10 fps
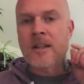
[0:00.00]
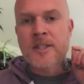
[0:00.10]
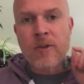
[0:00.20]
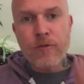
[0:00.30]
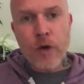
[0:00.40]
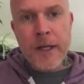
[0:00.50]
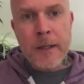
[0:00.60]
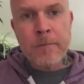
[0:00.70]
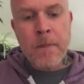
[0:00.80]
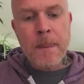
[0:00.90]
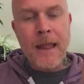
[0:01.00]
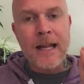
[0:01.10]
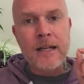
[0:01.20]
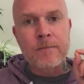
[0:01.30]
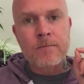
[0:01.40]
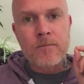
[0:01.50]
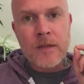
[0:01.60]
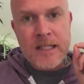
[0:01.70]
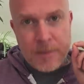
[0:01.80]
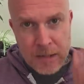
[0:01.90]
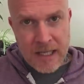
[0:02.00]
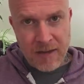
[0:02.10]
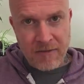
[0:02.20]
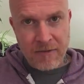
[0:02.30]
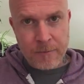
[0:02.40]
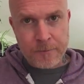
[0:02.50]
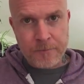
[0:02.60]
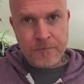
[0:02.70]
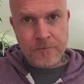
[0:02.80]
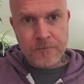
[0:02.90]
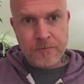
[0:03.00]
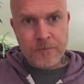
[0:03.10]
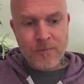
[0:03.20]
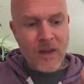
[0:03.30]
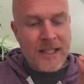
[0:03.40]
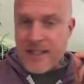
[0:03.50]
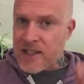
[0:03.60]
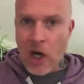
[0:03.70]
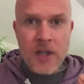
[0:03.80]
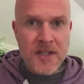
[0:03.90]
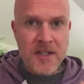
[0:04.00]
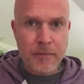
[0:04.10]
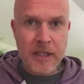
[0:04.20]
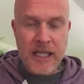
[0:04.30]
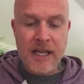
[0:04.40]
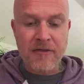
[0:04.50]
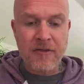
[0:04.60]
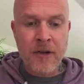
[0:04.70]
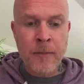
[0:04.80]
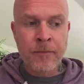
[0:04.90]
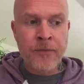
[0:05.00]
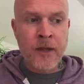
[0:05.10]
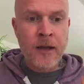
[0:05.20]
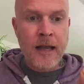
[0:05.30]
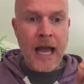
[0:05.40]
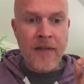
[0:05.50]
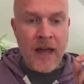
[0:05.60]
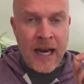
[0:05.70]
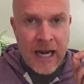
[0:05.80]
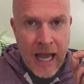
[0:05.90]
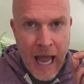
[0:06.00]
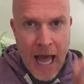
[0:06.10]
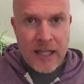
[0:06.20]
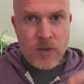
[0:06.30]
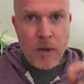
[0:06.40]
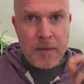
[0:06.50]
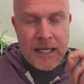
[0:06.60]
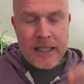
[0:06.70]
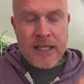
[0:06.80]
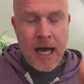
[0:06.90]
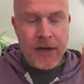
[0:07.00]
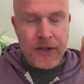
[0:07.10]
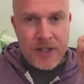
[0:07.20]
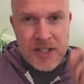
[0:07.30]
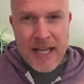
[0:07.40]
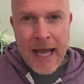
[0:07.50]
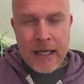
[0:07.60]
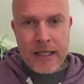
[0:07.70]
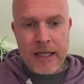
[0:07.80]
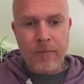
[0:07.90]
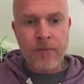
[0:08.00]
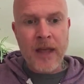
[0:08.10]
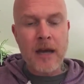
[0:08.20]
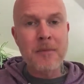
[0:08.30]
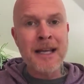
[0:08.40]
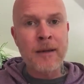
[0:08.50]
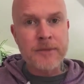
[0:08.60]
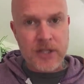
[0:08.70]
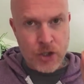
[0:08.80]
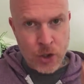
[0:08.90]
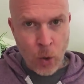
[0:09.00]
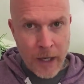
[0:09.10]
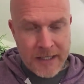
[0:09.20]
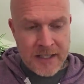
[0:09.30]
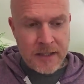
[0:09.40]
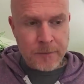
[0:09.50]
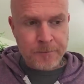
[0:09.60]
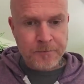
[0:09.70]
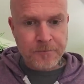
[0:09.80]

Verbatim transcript: So freedom is a belief. It starts as a belief. And then as we begin to understand it, then it becomes a choice.